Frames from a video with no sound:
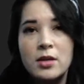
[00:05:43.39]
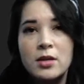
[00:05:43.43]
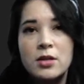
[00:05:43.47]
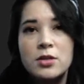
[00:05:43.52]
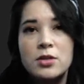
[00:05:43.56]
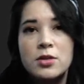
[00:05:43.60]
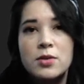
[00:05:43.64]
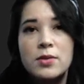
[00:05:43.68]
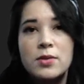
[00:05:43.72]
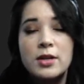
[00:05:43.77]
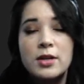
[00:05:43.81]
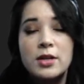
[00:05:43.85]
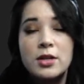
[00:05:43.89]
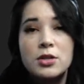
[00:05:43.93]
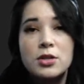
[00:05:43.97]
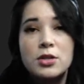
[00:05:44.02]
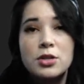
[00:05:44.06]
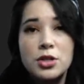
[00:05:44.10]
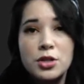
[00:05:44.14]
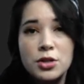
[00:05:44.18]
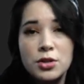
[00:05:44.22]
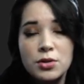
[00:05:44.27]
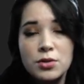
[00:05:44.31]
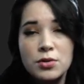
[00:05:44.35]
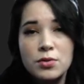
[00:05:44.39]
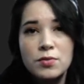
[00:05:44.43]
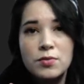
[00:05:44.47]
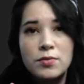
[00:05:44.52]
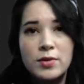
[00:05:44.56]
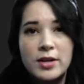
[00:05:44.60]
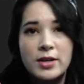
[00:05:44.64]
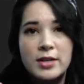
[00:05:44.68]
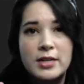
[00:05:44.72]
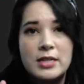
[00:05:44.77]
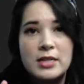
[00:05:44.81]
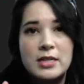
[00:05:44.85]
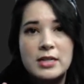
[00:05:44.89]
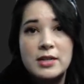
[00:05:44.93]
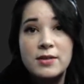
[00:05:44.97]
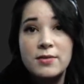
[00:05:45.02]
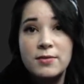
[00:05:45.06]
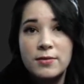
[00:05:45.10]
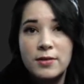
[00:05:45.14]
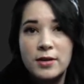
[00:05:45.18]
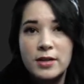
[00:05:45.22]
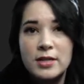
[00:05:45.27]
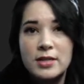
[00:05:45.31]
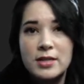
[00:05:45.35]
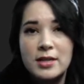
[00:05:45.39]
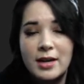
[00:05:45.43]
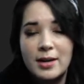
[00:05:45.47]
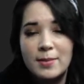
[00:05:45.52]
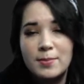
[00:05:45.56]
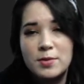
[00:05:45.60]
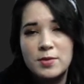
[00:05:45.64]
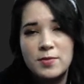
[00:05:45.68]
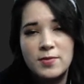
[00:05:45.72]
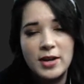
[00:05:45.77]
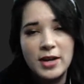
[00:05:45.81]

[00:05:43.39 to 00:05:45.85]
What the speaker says: So there are two very different types of